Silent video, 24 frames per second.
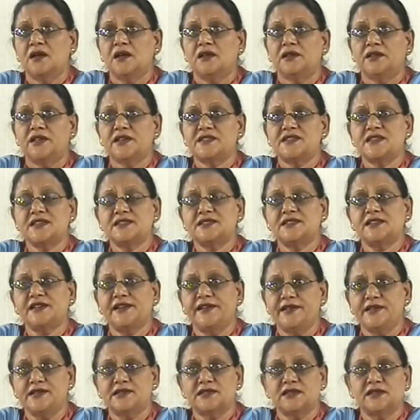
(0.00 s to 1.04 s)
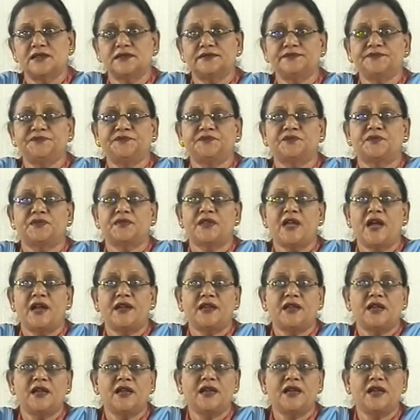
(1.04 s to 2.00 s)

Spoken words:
This is the reason that